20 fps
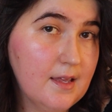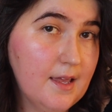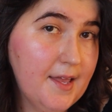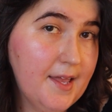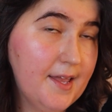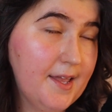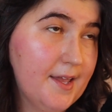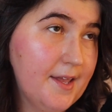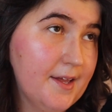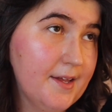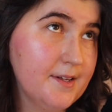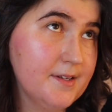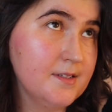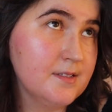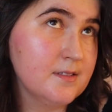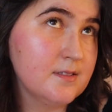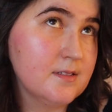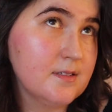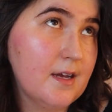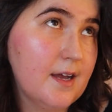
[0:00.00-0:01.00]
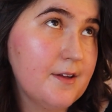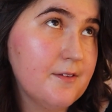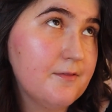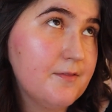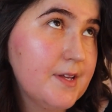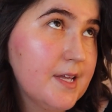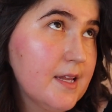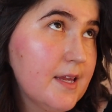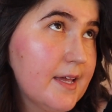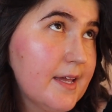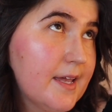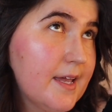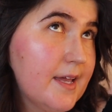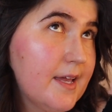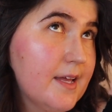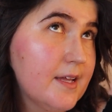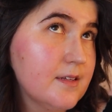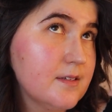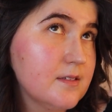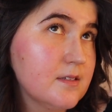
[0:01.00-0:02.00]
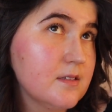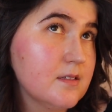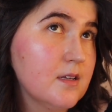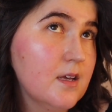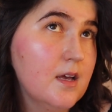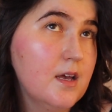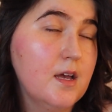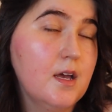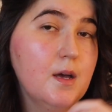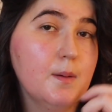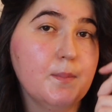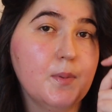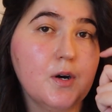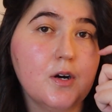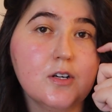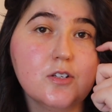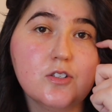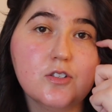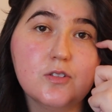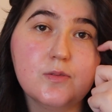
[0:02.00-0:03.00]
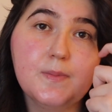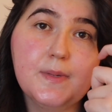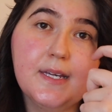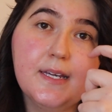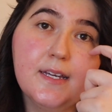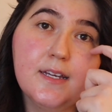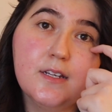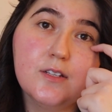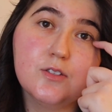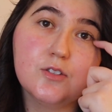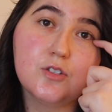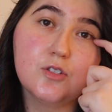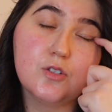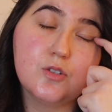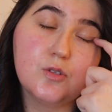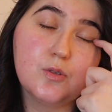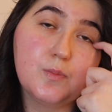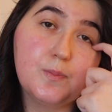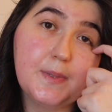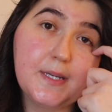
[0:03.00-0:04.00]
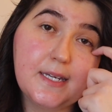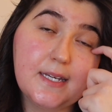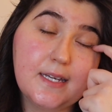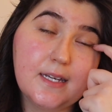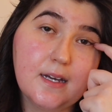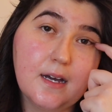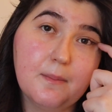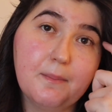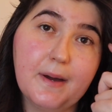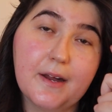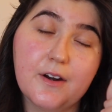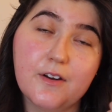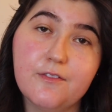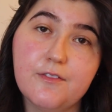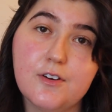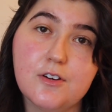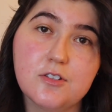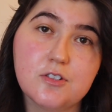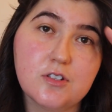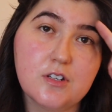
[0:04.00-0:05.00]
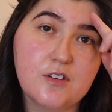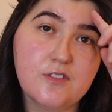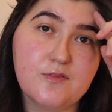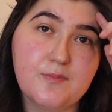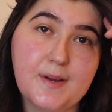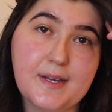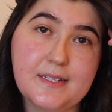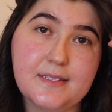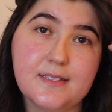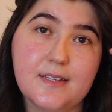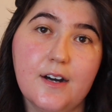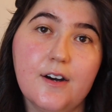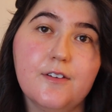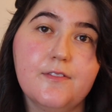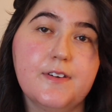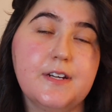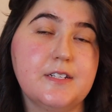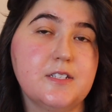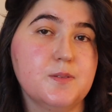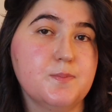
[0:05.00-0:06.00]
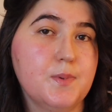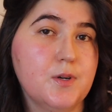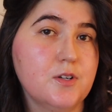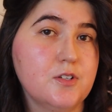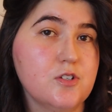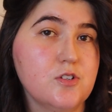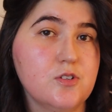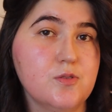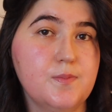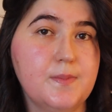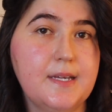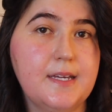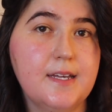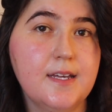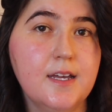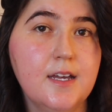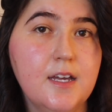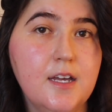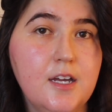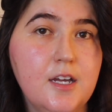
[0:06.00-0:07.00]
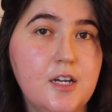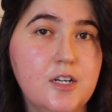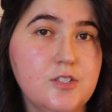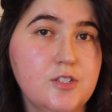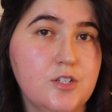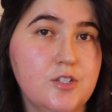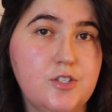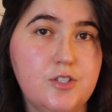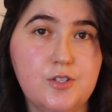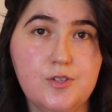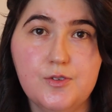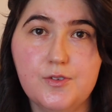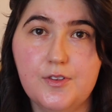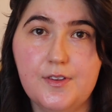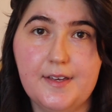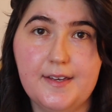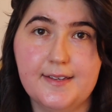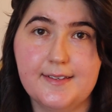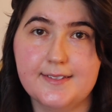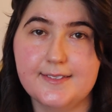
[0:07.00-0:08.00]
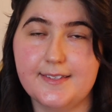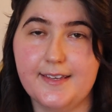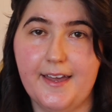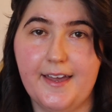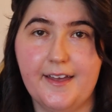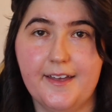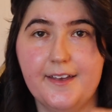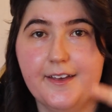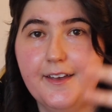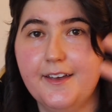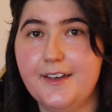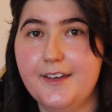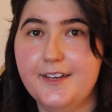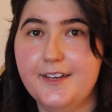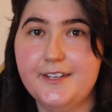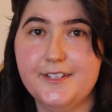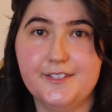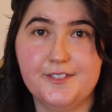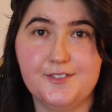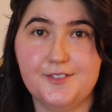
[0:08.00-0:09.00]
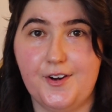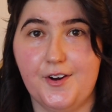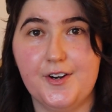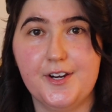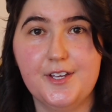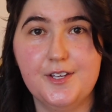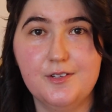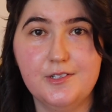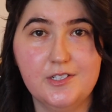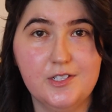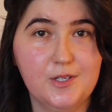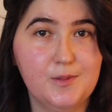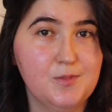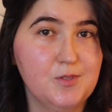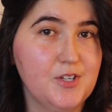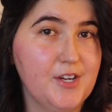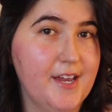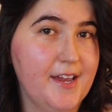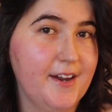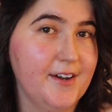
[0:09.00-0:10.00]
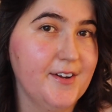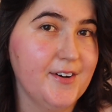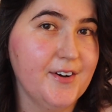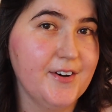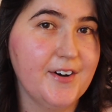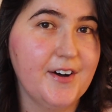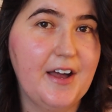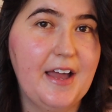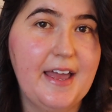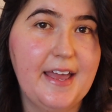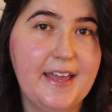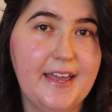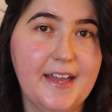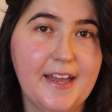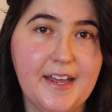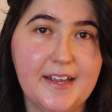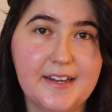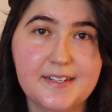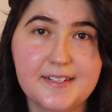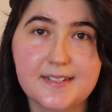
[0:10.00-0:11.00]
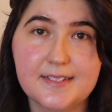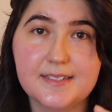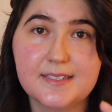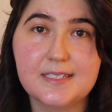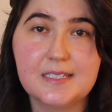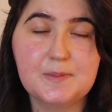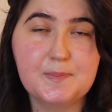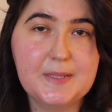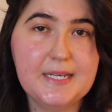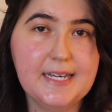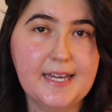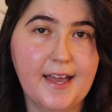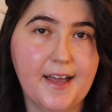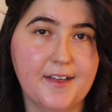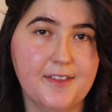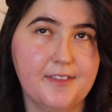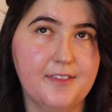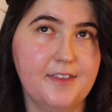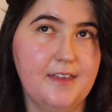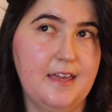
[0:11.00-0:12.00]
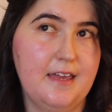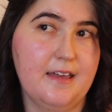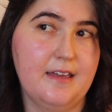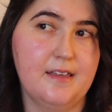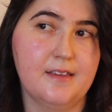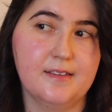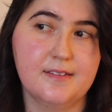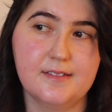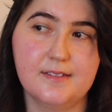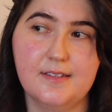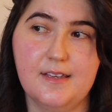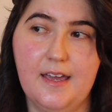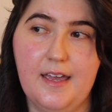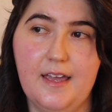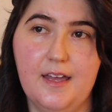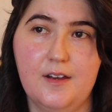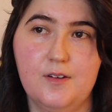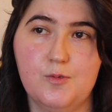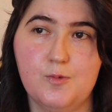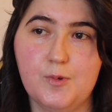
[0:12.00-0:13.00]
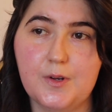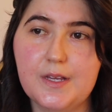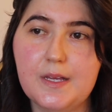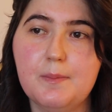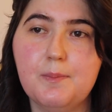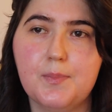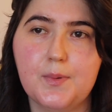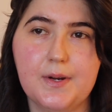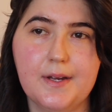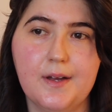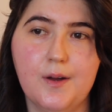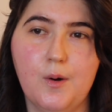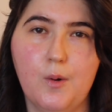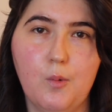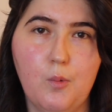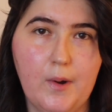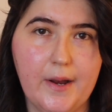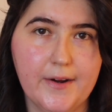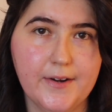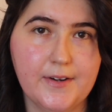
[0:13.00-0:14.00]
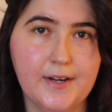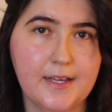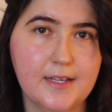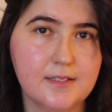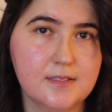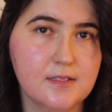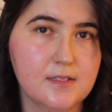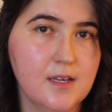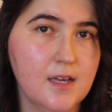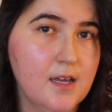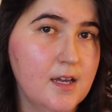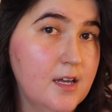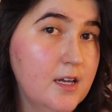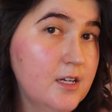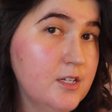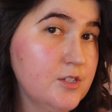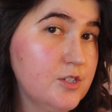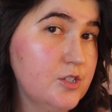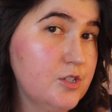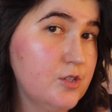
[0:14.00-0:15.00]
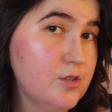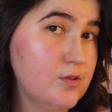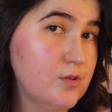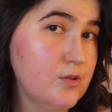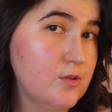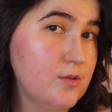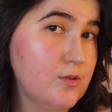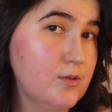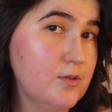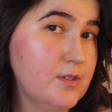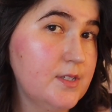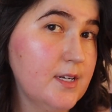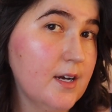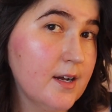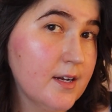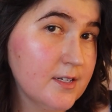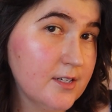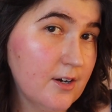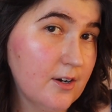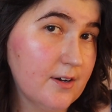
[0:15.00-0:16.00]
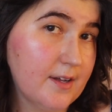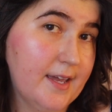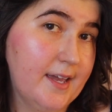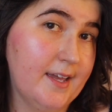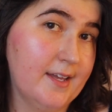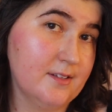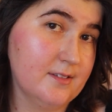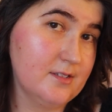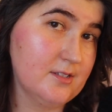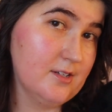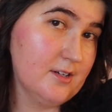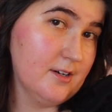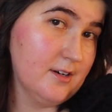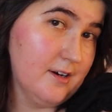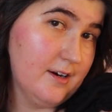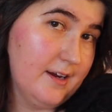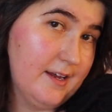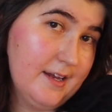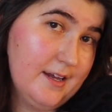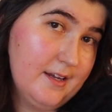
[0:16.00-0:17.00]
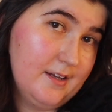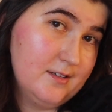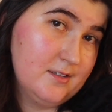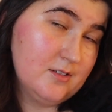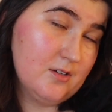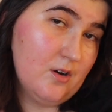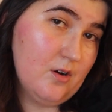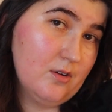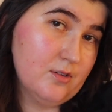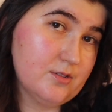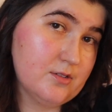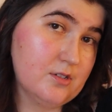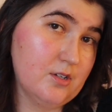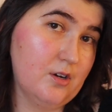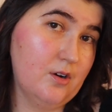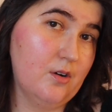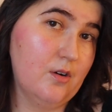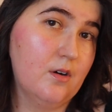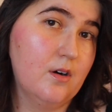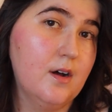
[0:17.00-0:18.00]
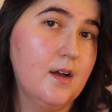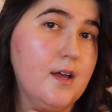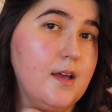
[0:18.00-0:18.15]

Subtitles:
and I feel like it's pushed me to be a better version of myself, and it's pushed me to do things like start a YouTube channel and speak at things and really bring awareness to young adult cancer and also